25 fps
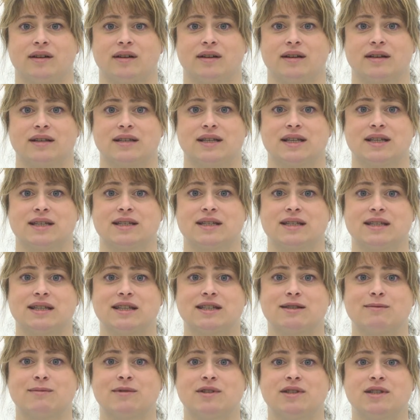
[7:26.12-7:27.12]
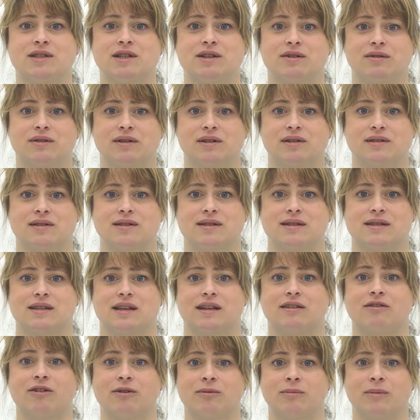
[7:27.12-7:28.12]
since these materials
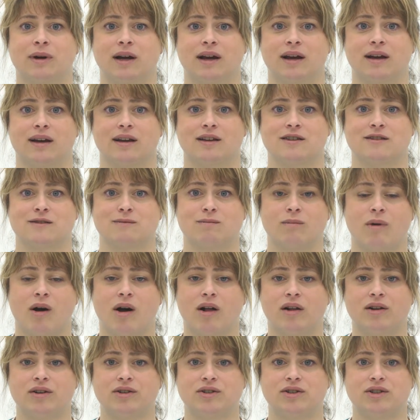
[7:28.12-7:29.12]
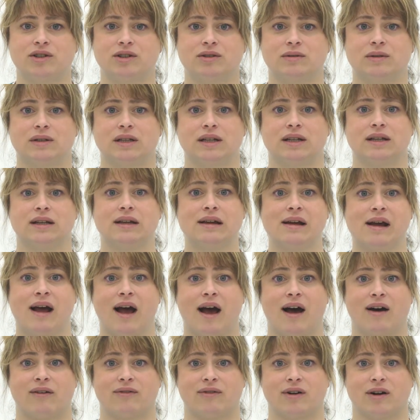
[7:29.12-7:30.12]
determine a smaller degree
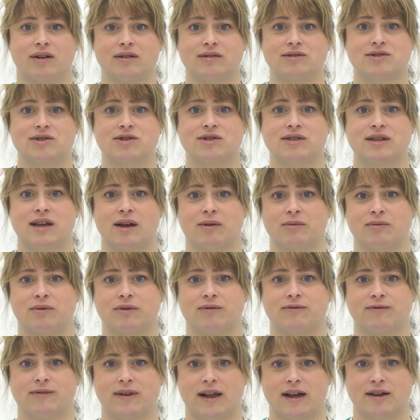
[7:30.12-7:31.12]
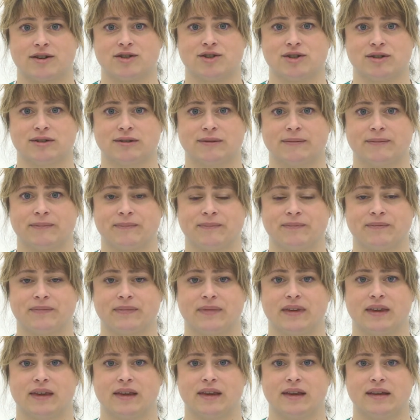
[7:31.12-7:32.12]
of ultrasound reflection.
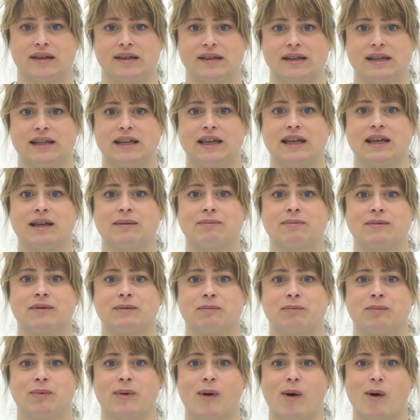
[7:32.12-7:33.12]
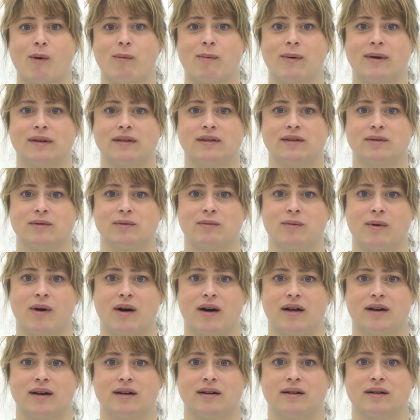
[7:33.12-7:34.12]
Keep the probe
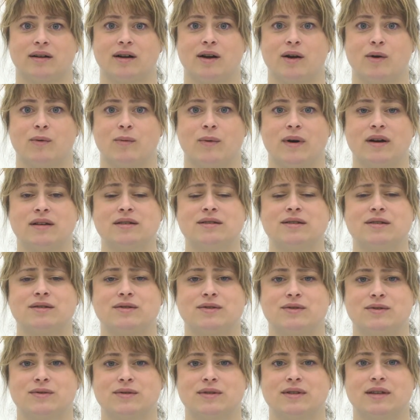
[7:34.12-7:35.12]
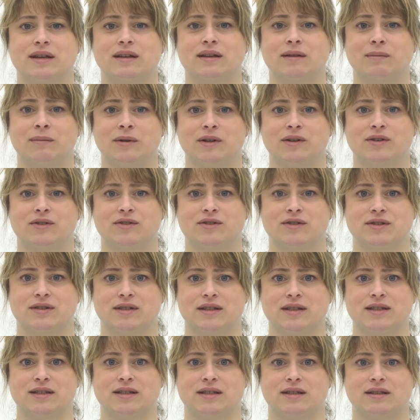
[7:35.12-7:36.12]
underwater 1 to 2 centimeters
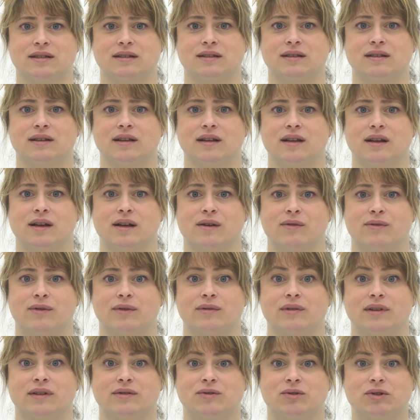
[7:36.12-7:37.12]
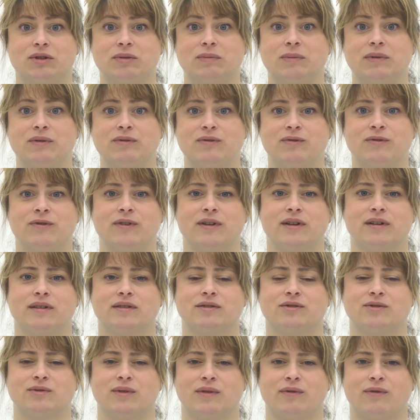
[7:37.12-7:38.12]
distant from the treatment
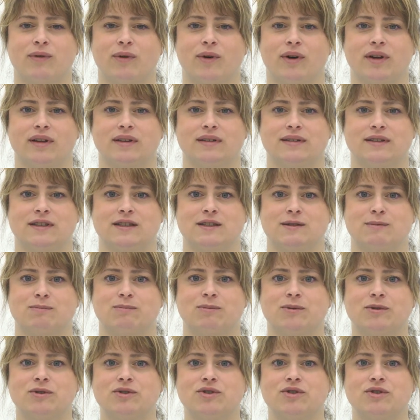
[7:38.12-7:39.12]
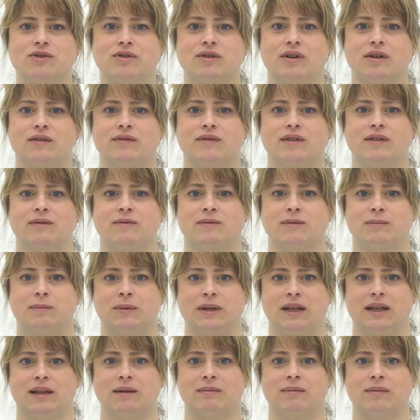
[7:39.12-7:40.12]
field to avoid dispersion of the
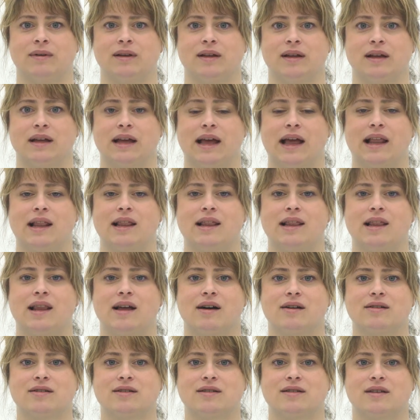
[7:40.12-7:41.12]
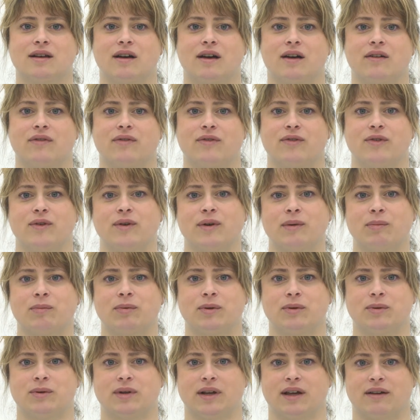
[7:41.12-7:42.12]
beam and loss of
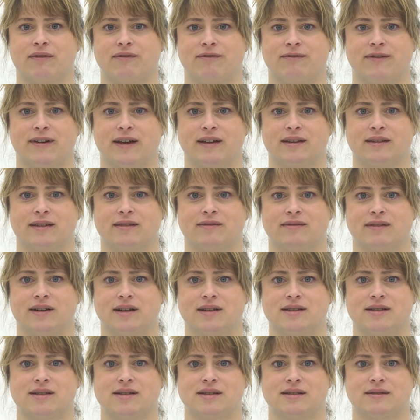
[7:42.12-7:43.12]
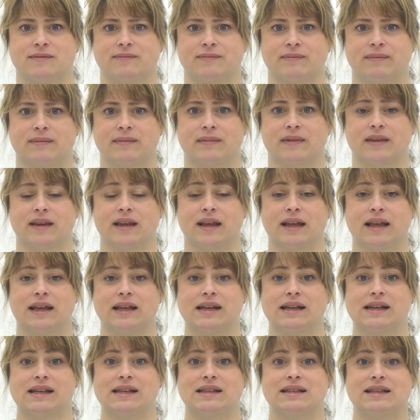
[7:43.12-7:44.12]
therapeutic effectiveness.
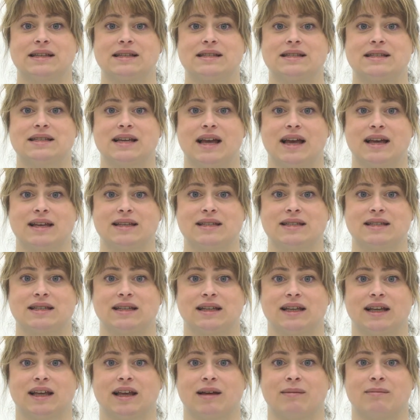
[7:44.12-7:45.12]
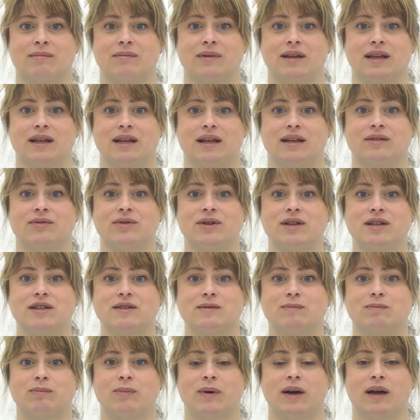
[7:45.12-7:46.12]
The intensity can be
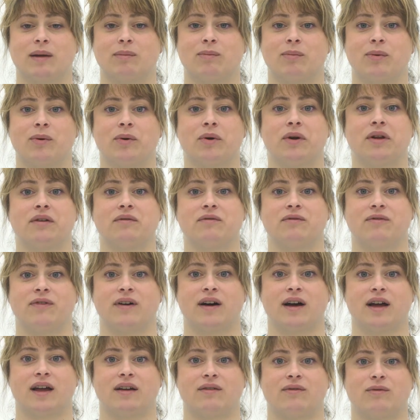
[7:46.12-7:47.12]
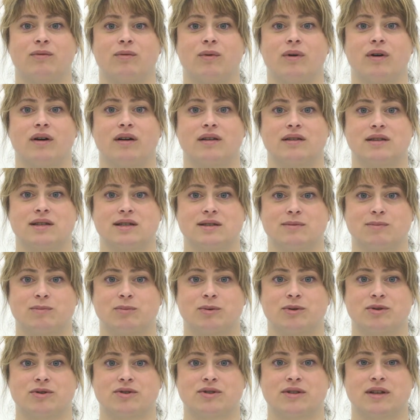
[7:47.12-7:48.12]
increased by 0.5 watts
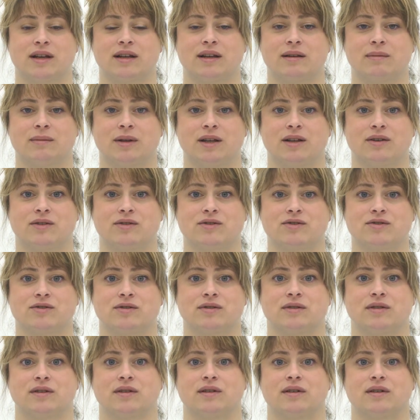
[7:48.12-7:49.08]
per centimeters